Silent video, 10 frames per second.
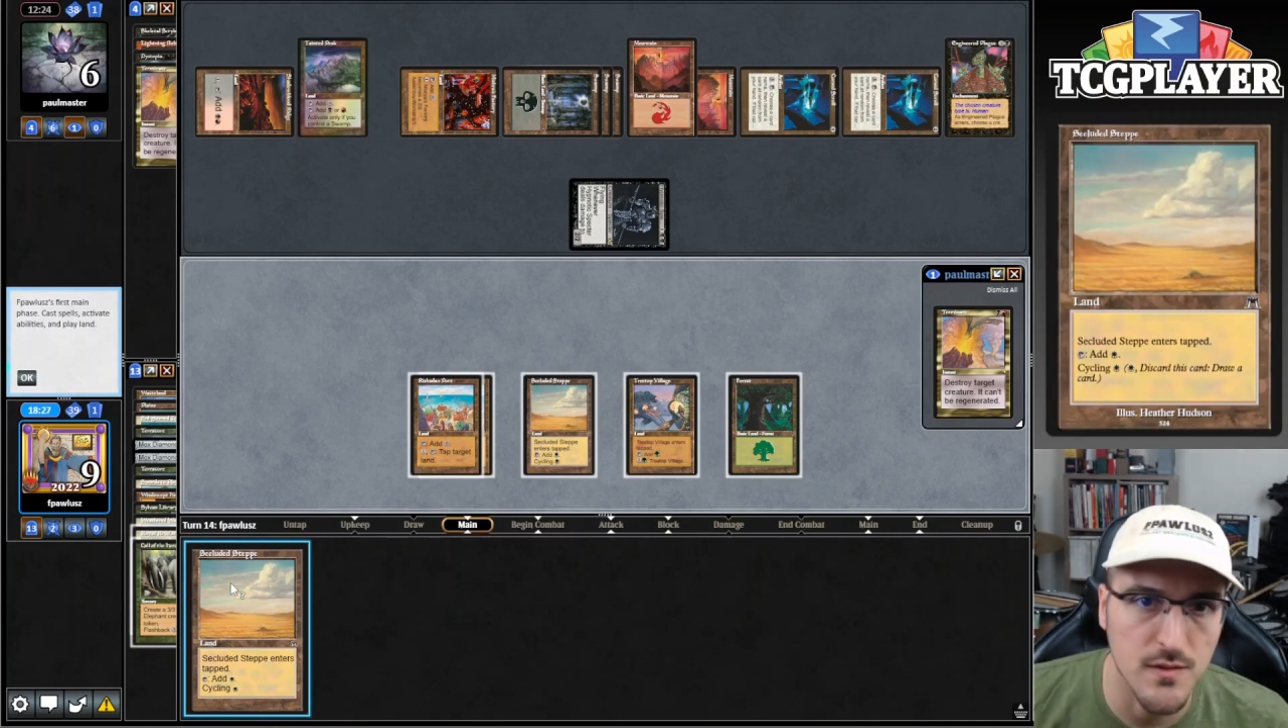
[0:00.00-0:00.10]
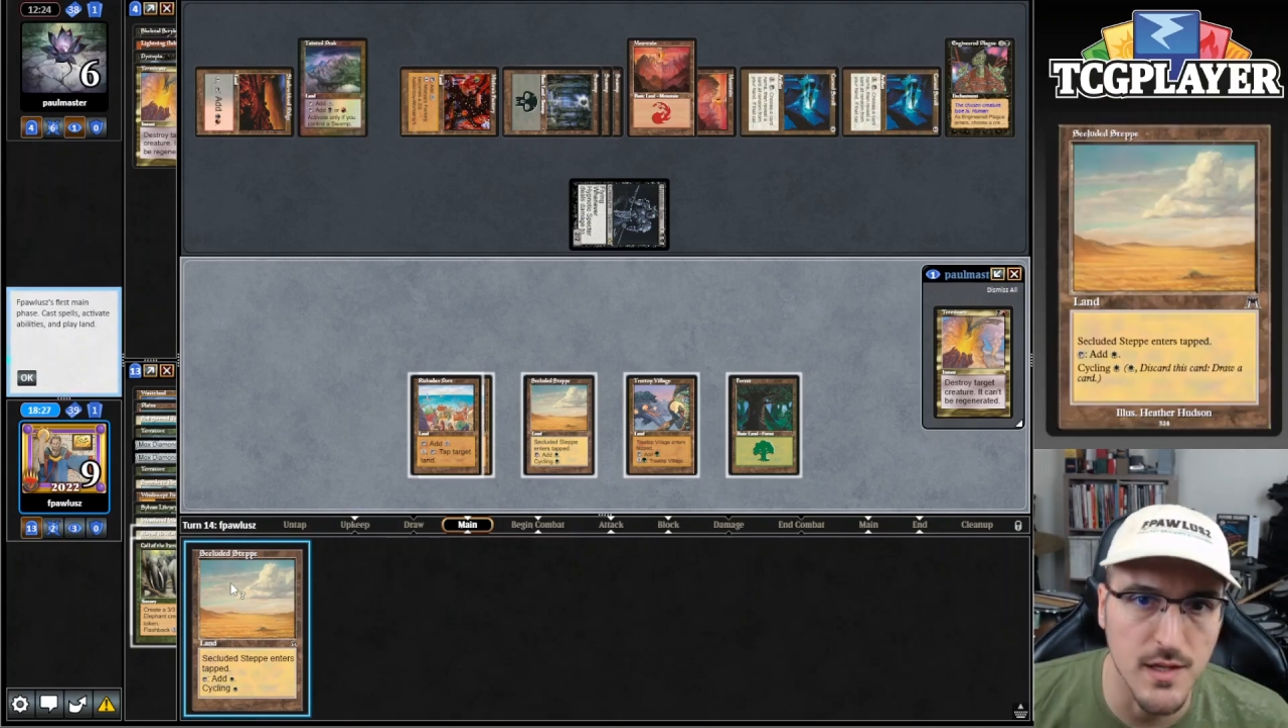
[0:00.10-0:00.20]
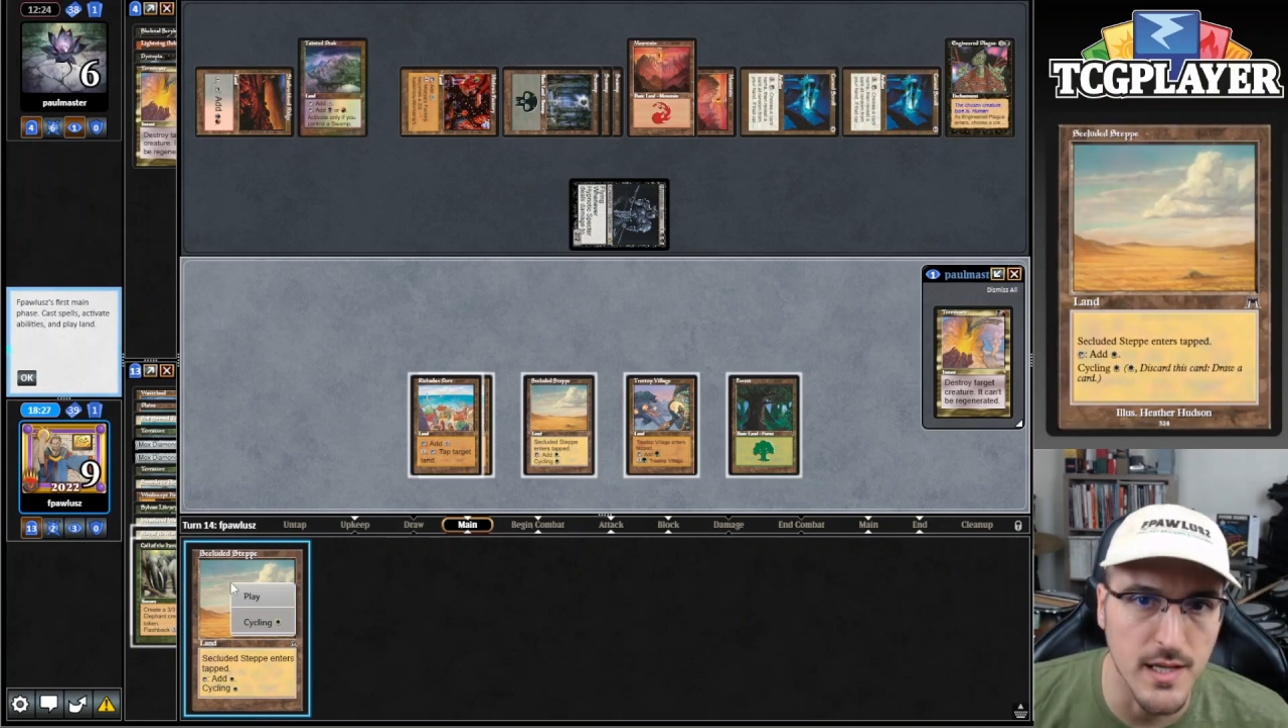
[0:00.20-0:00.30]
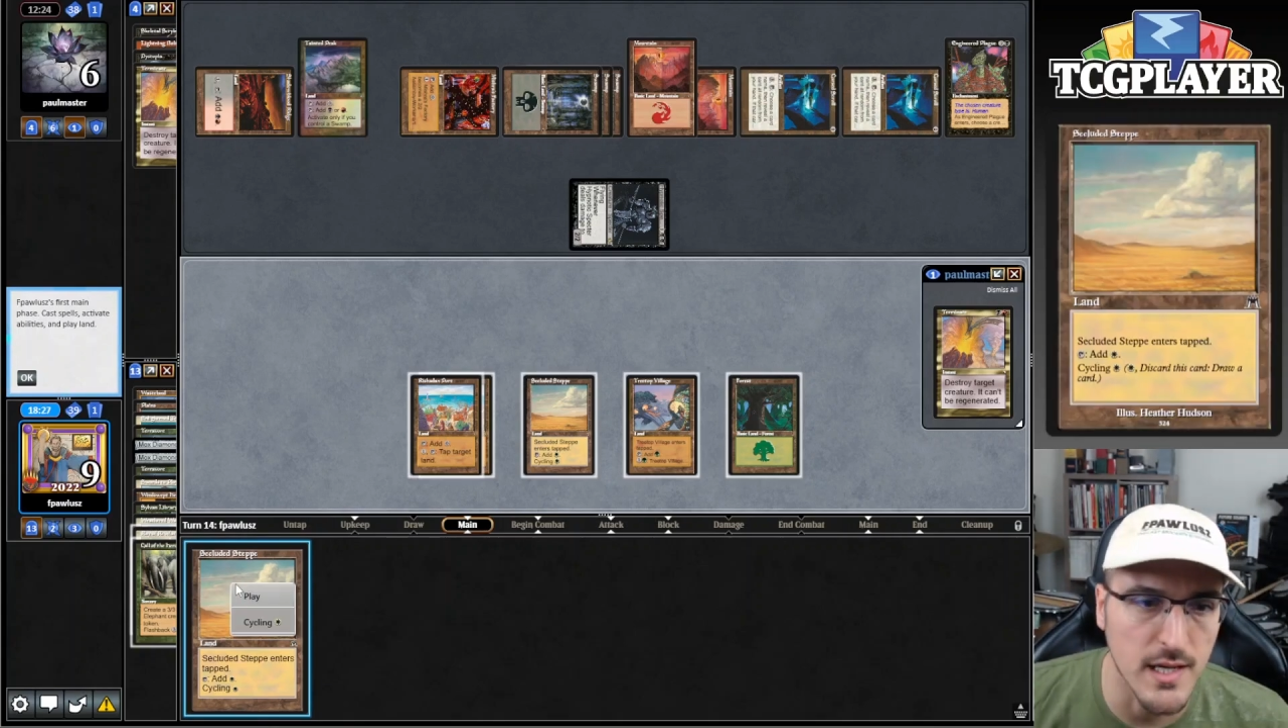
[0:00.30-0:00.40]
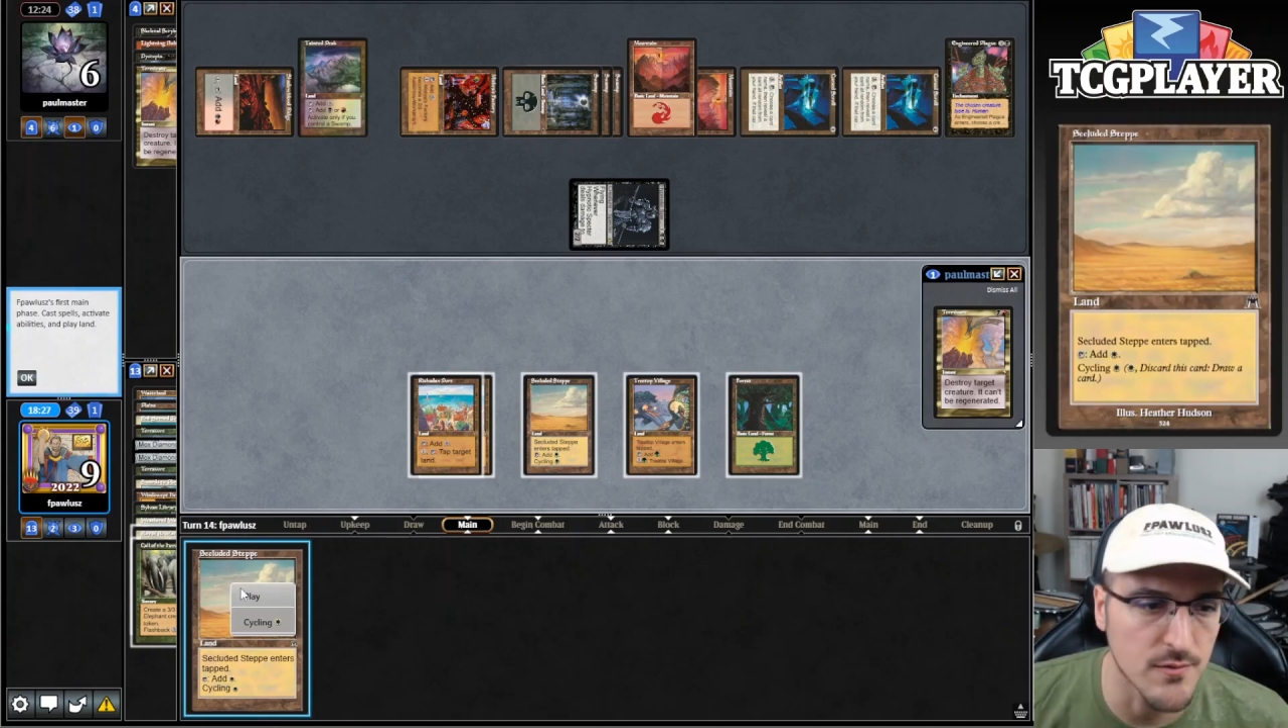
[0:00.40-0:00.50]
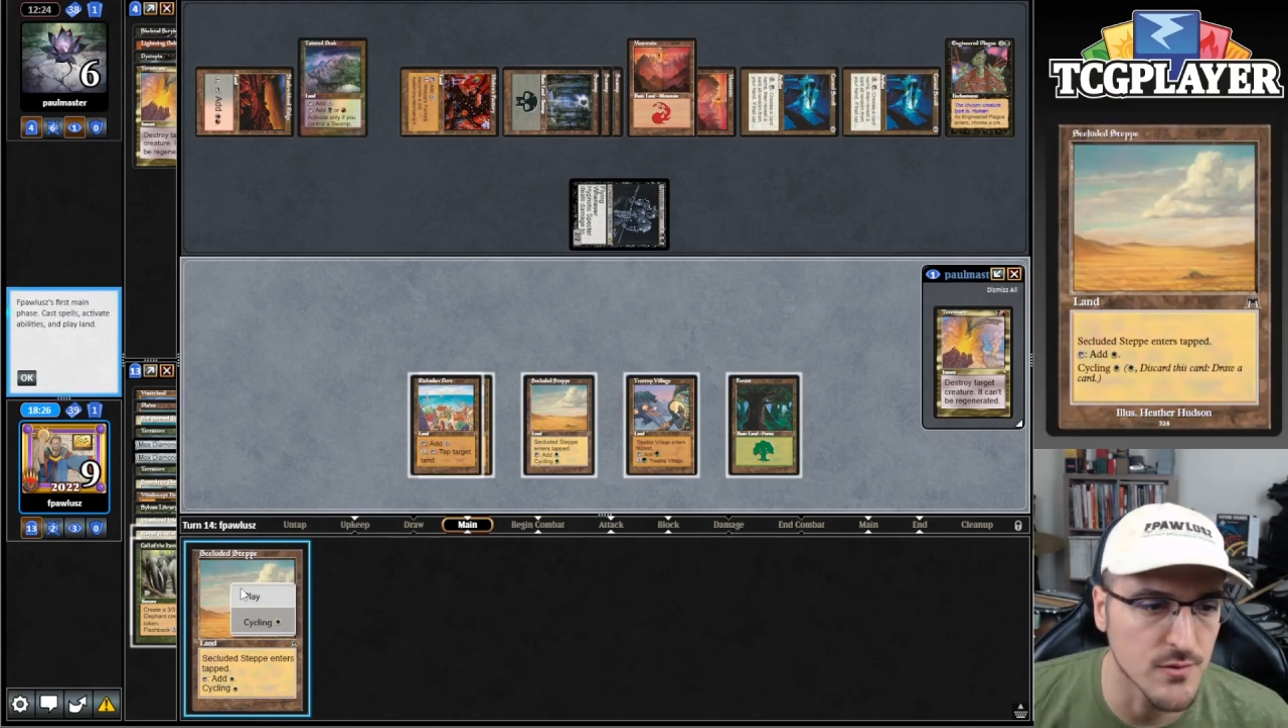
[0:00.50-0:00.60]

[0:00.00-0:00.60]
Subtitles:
that I have